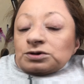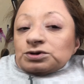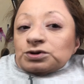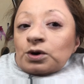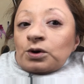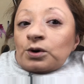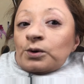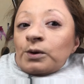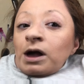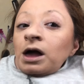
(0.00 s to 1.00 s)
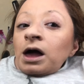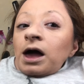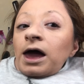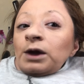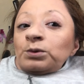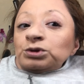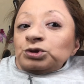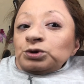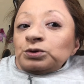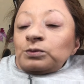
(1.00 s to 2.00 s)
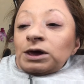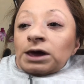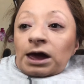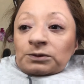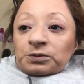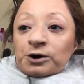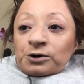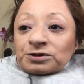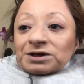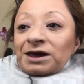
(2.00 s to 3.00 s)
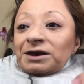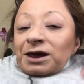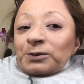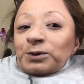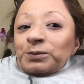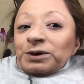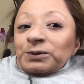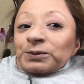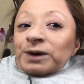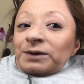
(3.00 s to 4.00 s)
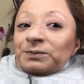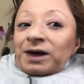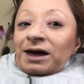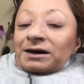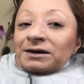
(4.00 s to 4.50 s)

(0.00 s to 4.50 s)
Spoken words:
So I will do my eyebrows and I will be right back